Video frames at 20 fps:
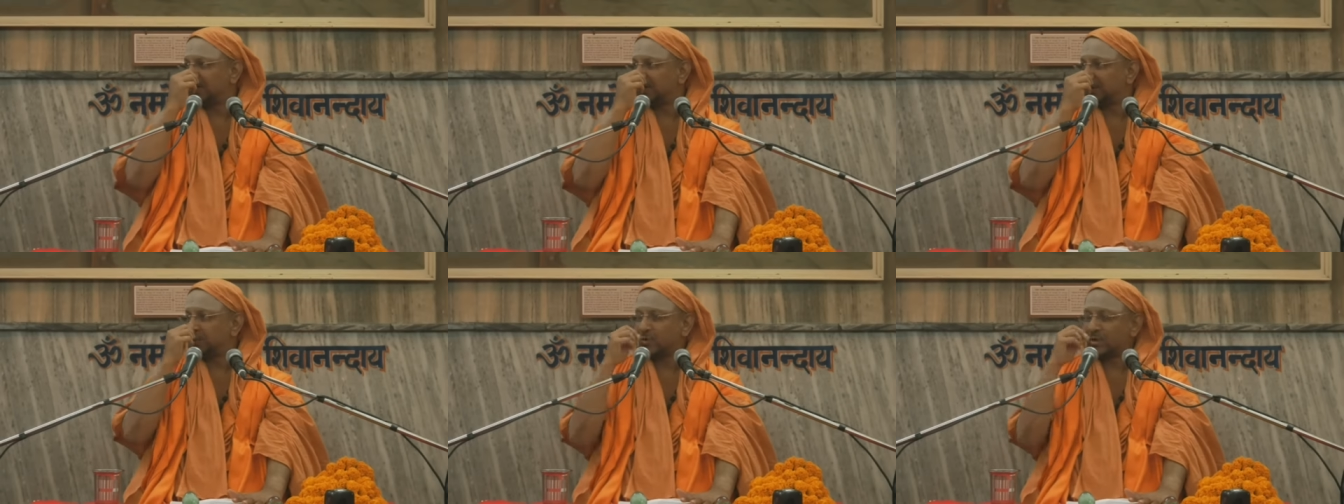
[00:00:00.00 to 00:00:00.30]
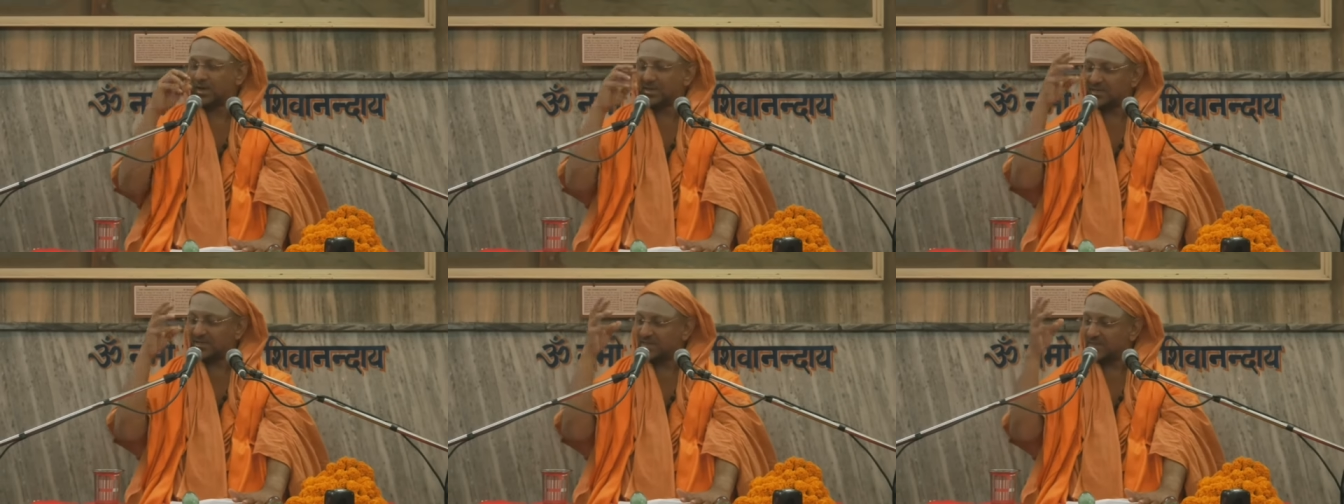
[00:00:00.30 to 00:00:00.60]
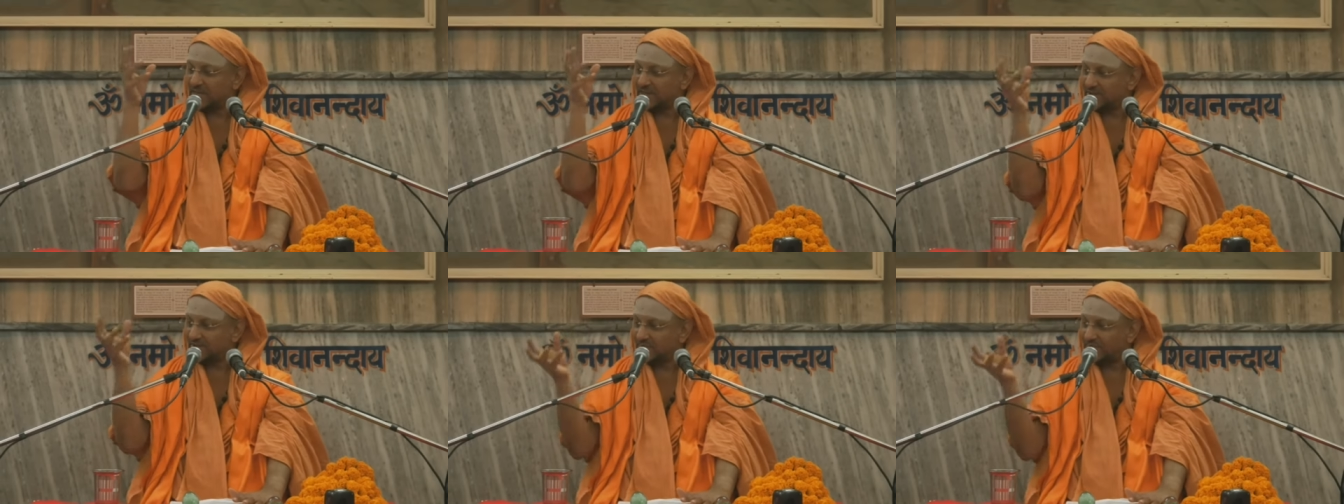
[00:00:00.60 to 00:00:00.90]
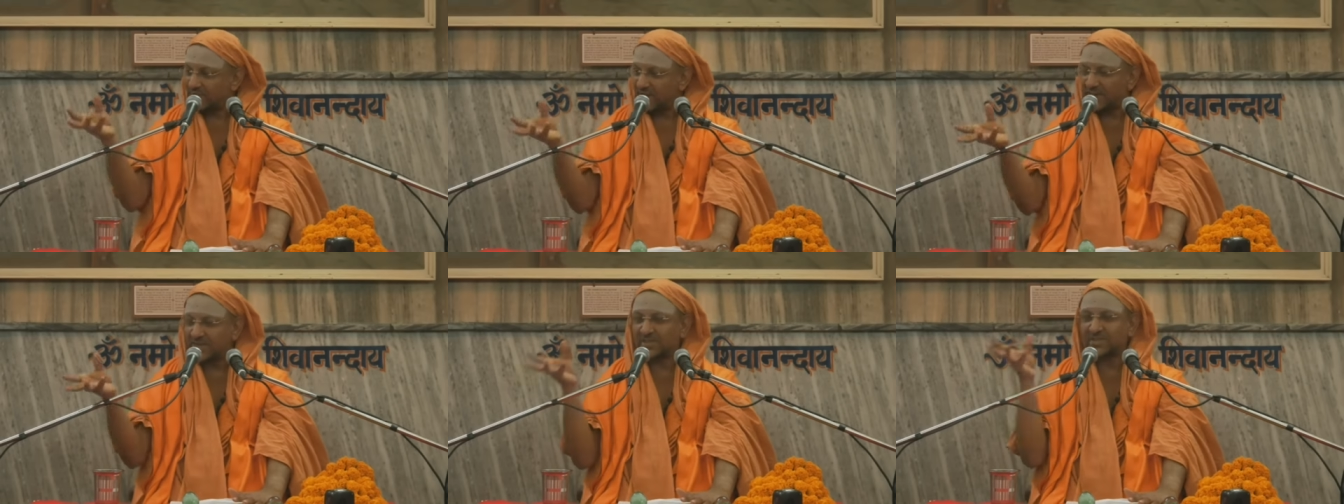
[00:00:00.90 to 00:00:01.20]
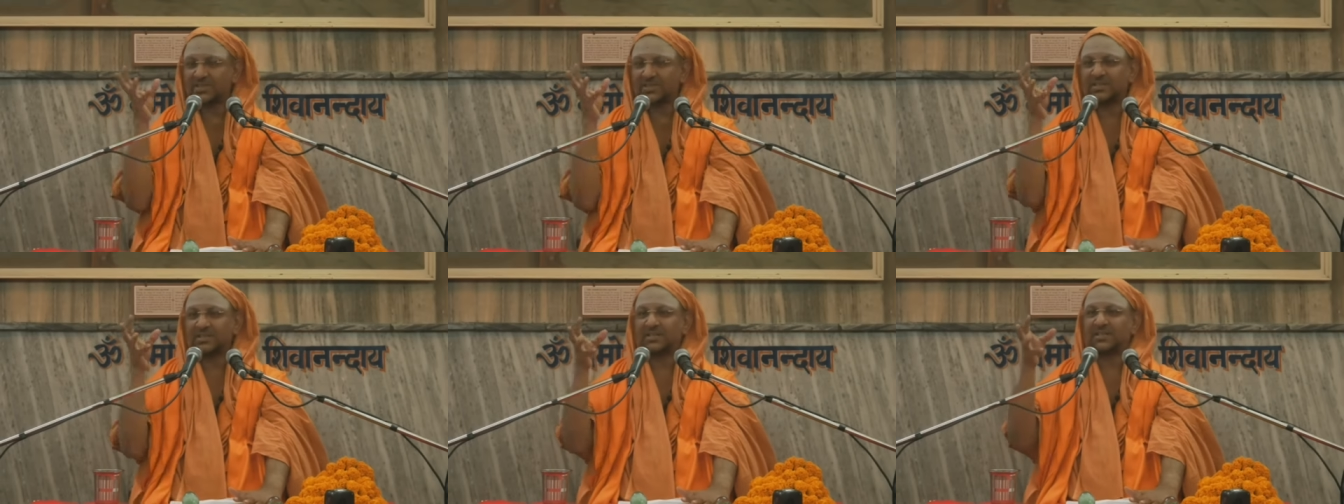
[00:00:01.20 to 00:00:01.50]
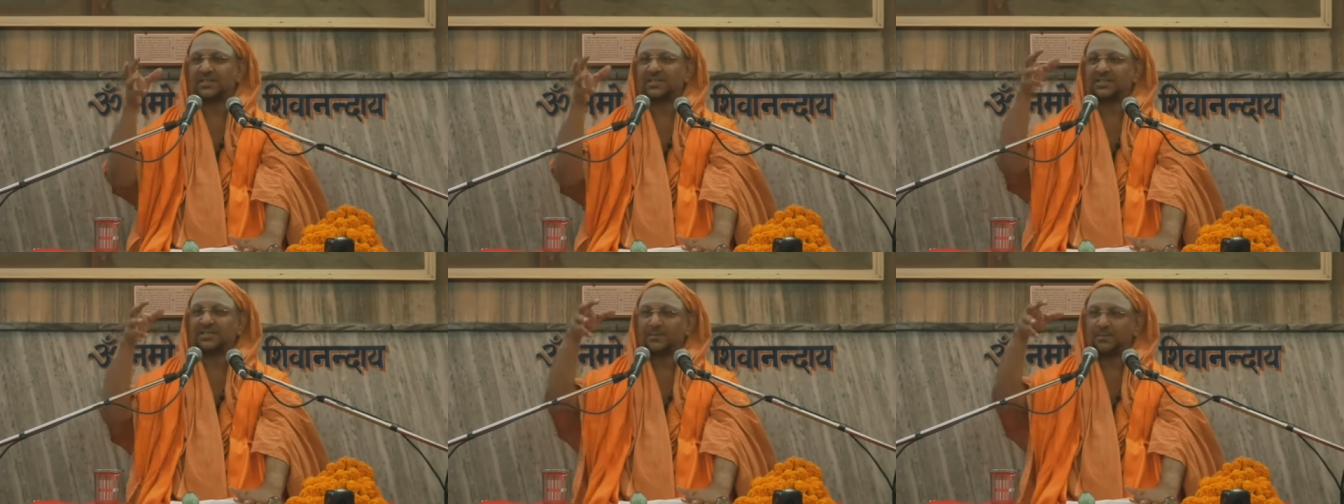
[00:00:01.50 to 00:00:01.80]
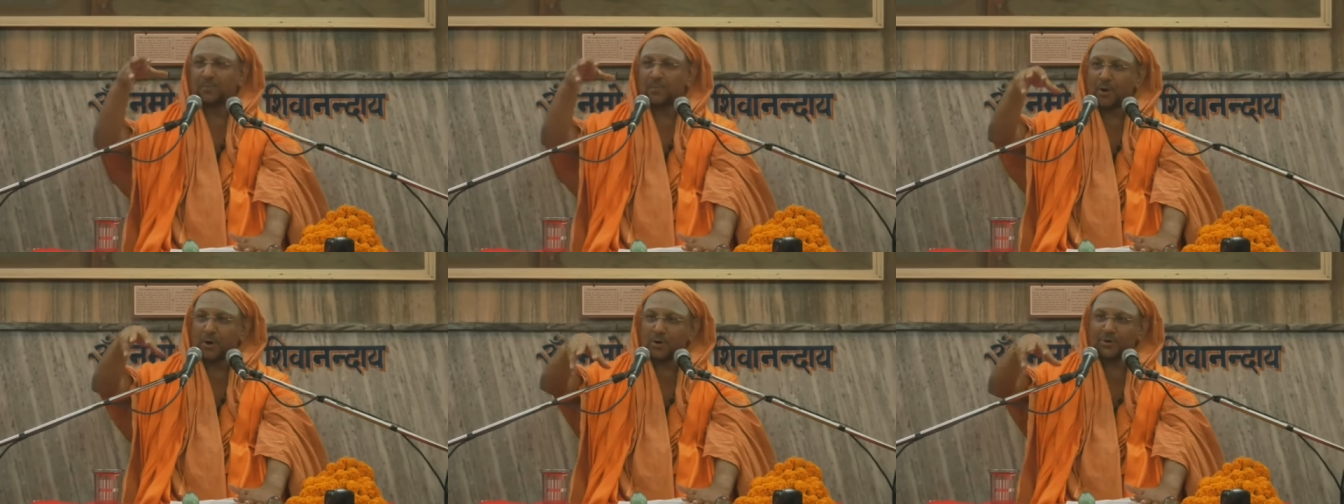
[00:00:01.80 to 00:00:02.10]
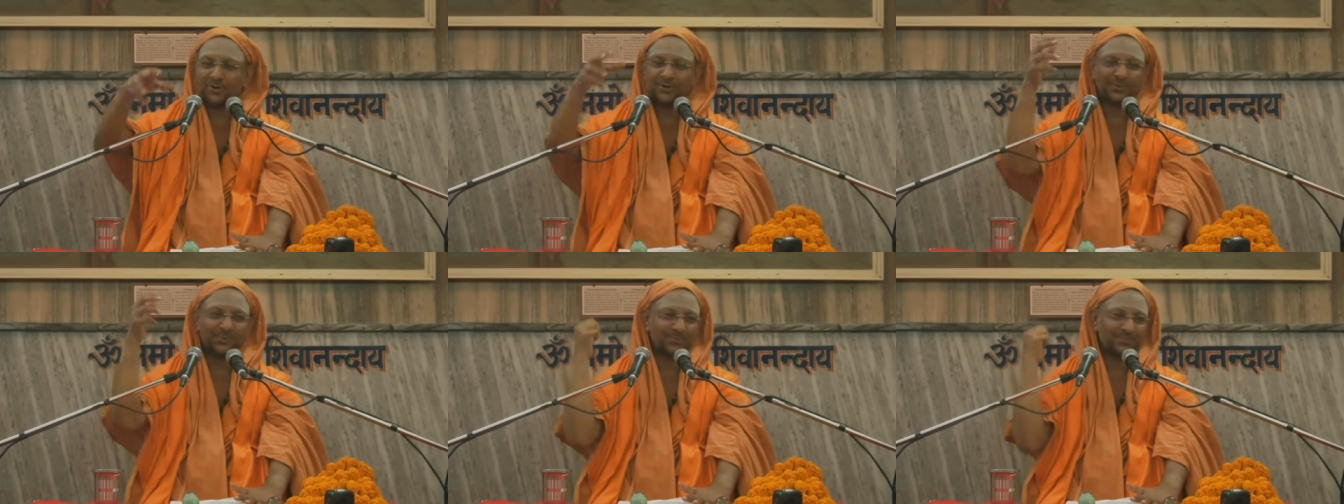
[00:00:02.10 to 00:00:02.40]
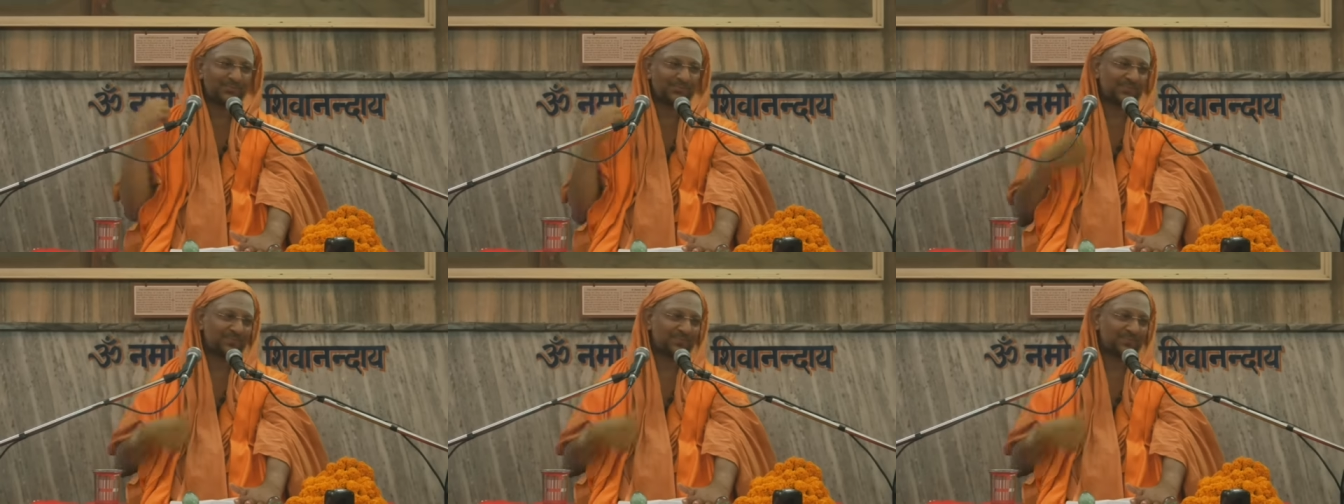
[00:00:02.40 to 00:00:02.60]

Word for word: you can see reflection in the pond.